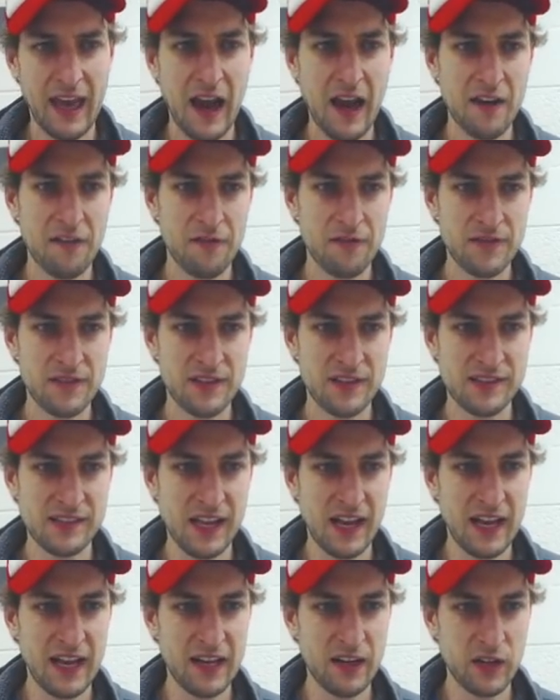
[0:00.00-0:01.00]
I gotta
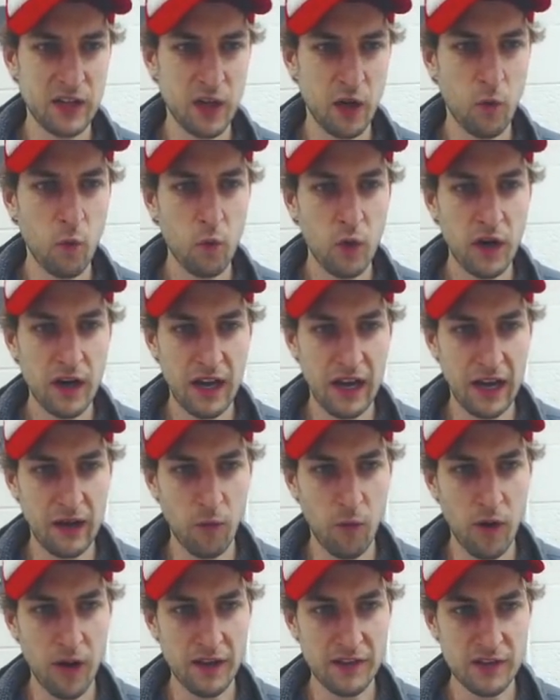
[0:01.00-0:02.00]
decide, you know,
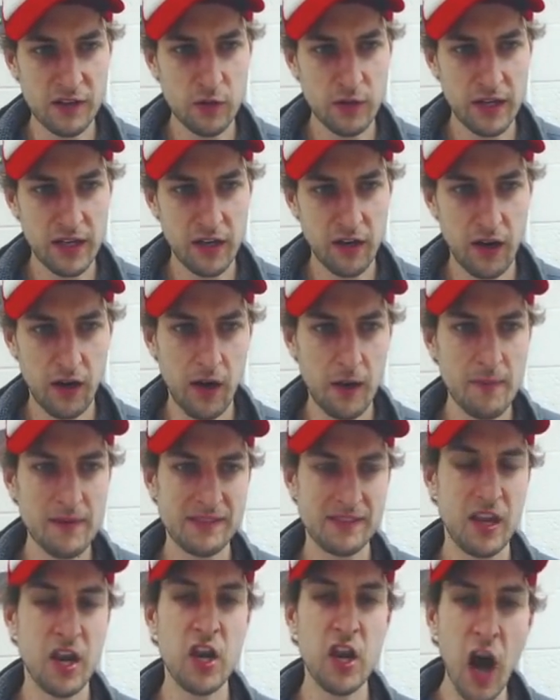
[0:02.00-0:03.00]
what I want to do here. Oh,
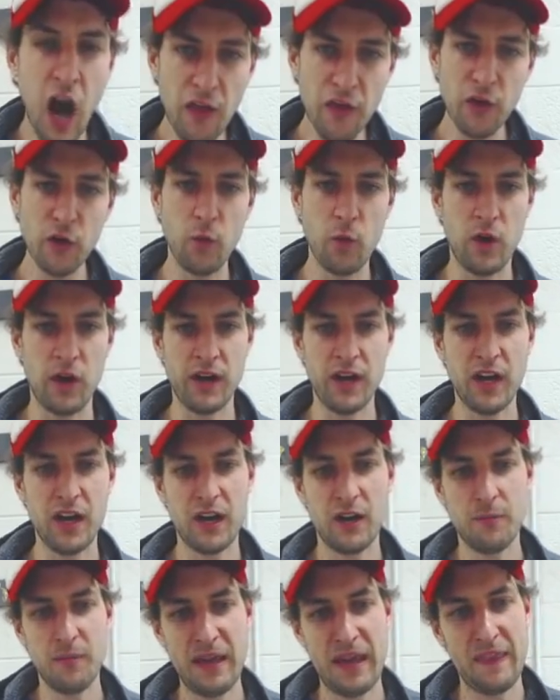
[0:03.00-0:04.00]
I missed another
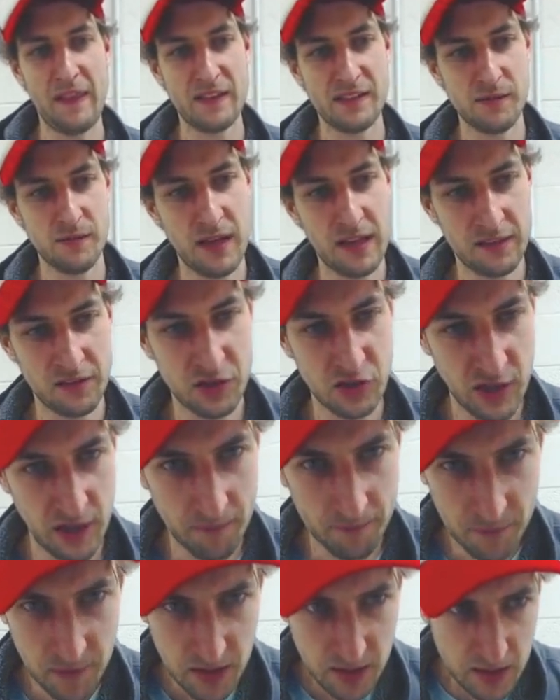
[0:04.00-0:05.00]
one. Oh man,
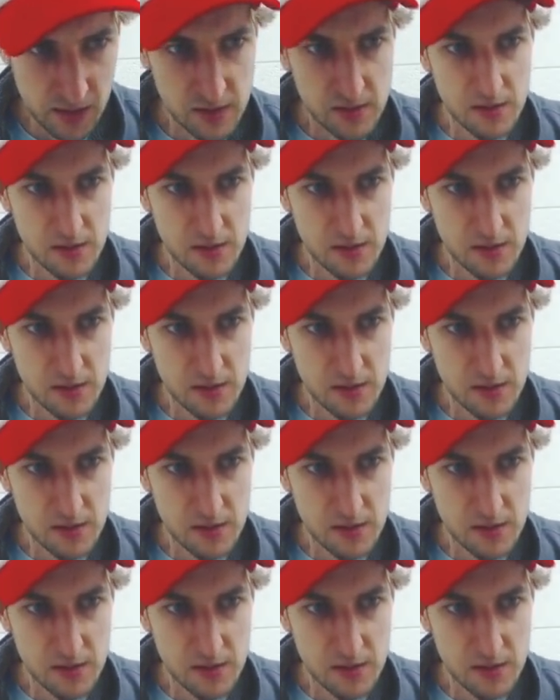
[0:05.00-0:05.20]
that's a shoot.